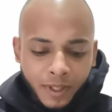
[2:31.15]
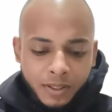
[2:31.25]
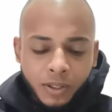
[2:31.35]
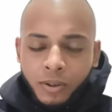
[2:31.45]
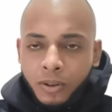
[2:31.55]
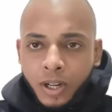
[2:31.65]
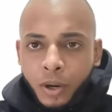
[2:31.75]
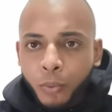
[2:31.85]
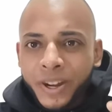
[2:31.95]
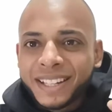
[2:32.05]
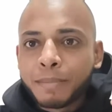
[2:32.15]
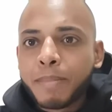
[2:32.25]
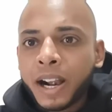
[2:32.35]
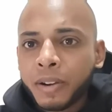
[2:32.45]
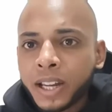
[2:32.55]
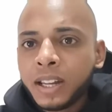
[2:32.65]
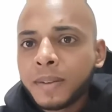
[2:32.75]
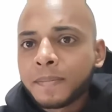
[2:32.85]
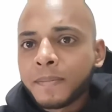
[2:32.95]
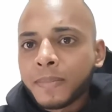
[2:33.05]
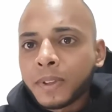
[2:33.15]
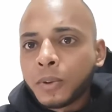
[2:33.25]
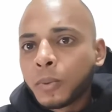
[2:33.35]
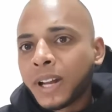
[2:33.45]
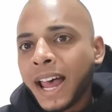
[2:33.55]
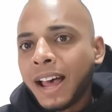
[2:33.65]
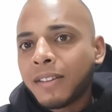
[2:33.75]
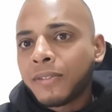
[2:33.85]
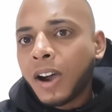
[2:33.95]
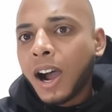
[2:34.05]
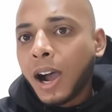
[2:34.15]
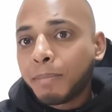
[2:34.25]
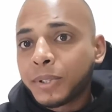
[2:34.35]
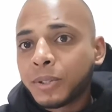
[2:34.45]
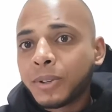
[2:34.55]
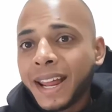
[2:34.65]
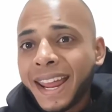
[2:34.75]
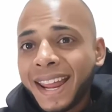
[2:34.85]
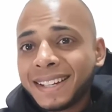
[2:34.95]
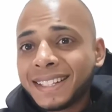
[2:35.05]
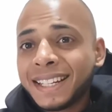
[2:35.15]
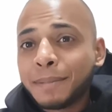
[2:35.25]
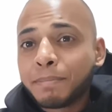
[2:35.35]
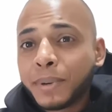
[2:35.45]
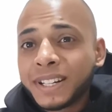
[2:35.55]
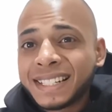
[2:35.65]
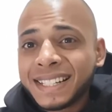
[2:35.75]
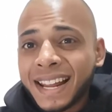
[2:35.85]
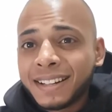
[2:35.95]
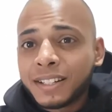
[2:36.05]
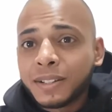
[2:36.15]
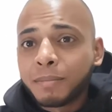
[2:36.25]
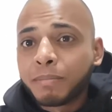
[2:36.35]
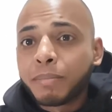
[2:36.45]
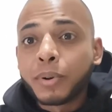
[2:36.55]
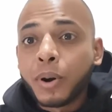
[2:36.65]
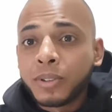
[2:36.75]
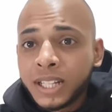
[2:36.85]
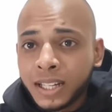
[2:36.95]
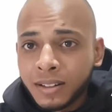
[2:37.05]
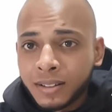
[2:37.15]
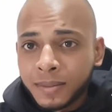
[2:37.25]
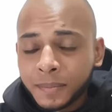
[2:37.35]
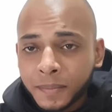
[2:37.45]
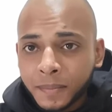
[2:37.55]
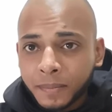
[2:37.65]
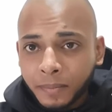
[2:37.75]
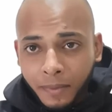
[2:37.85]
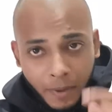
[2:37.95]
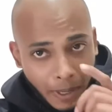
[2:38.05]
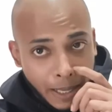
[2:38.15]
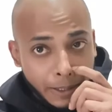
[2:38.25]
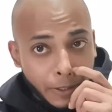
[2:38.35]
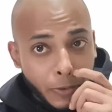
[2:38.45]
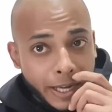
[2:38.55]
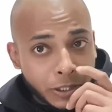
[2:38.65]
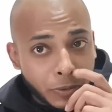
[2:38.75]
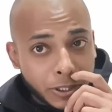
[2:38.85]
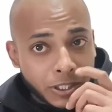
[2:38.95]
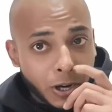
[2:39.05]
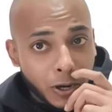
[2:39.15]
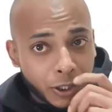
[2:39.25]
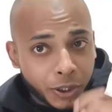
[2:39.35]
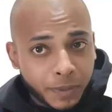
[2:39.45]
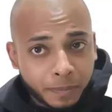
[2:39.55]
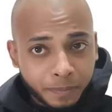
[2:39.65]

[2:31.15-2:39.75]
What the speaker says: So a wheat berry would have up to 80% protein, and the rest was starch.